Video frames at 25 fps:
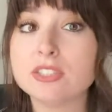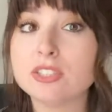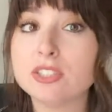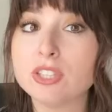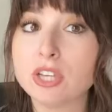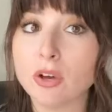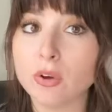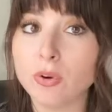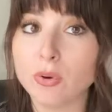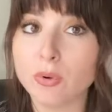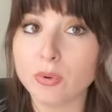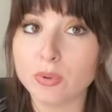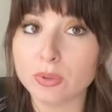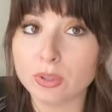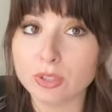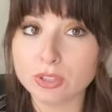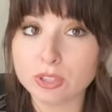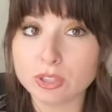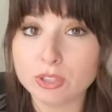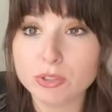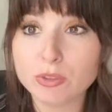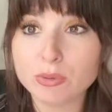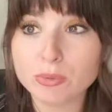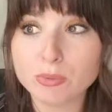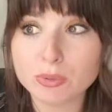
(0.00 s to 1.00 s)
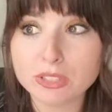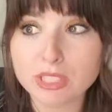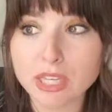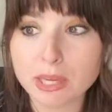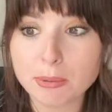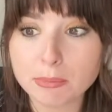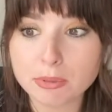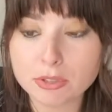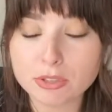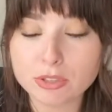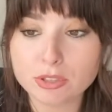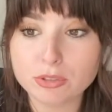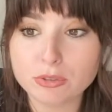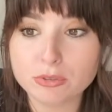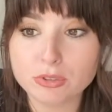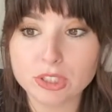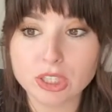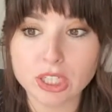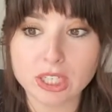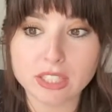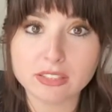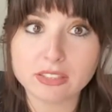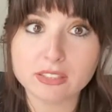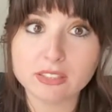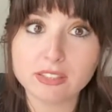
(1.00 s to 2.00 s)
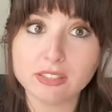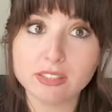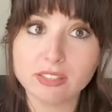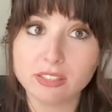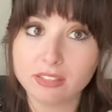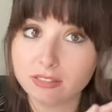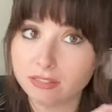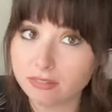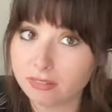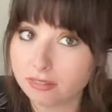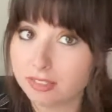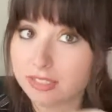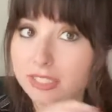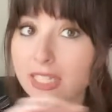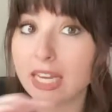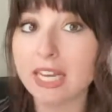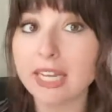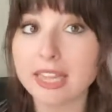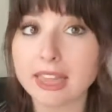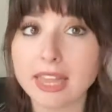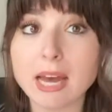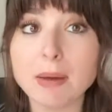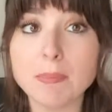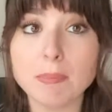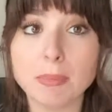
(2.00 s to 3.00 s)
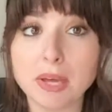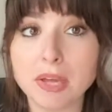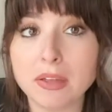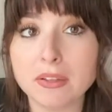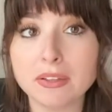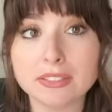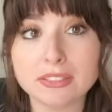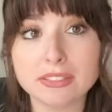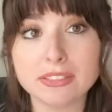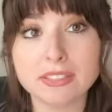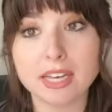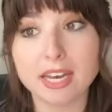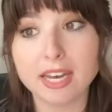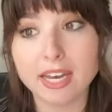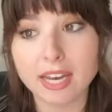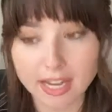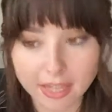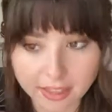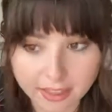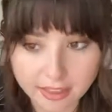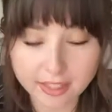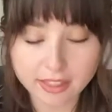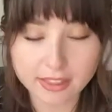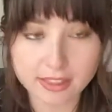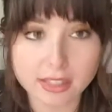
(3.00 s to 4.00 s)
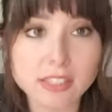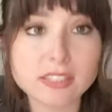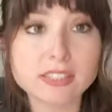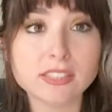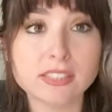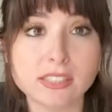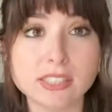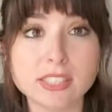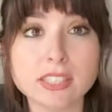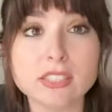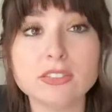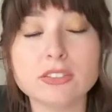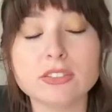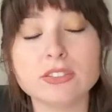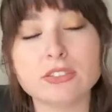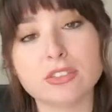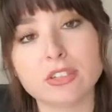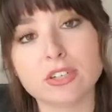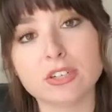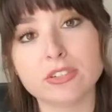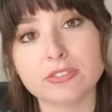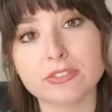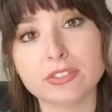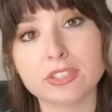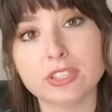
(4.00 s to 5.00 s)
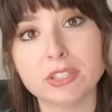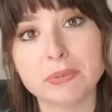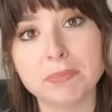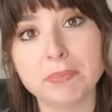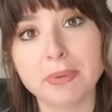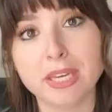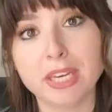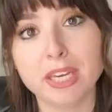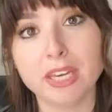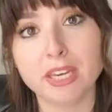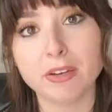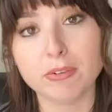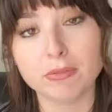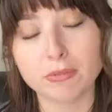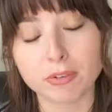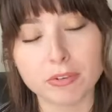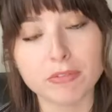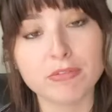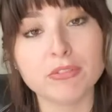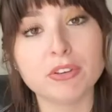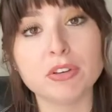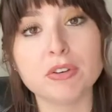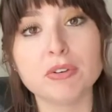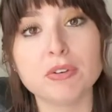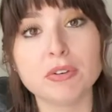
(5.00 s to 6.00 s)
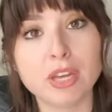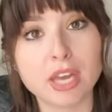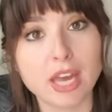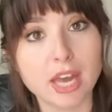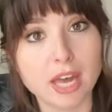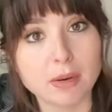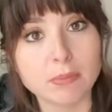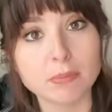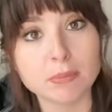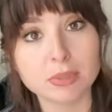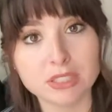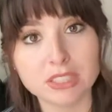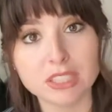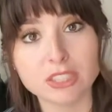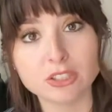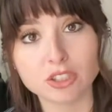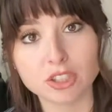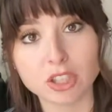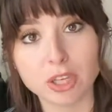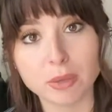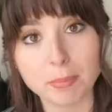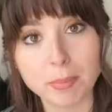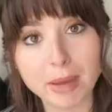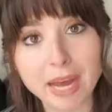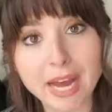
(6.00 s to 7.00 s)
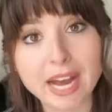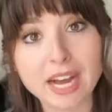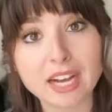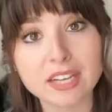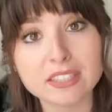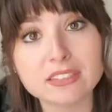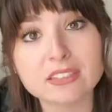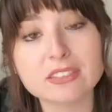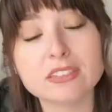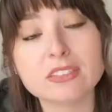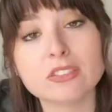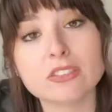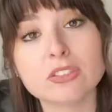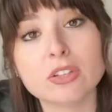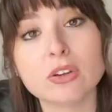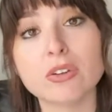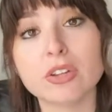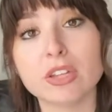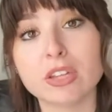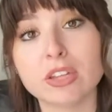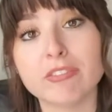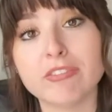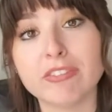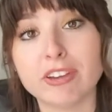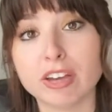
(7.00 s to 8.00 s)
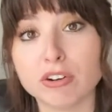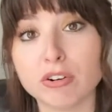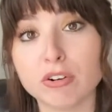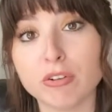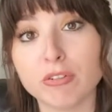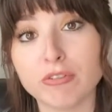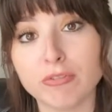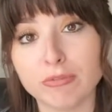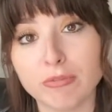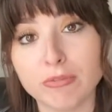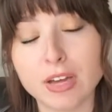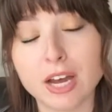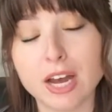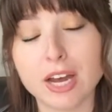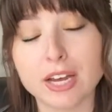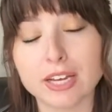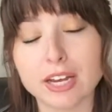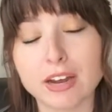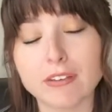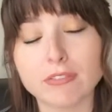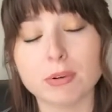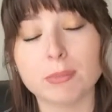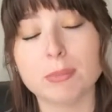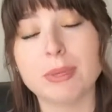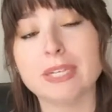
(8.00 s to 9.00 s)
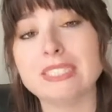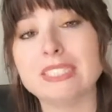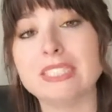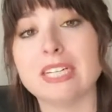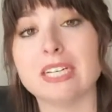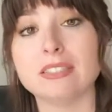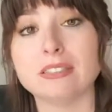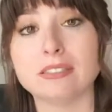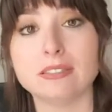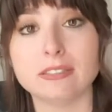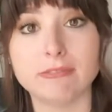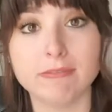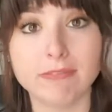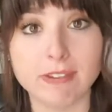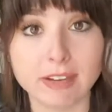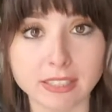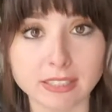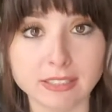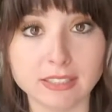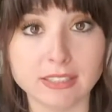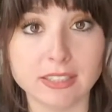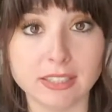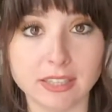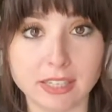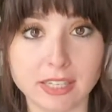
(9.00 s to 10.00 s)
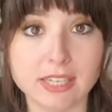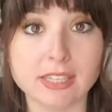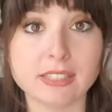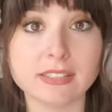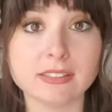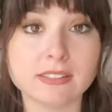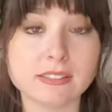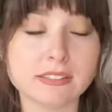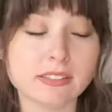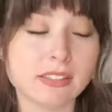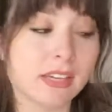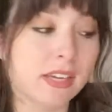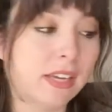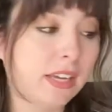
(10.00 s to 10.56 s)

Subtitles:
So the student was able to just take that bill and say, I think this still deserves to be reviewed and potentially passed so that the federal government does fund this.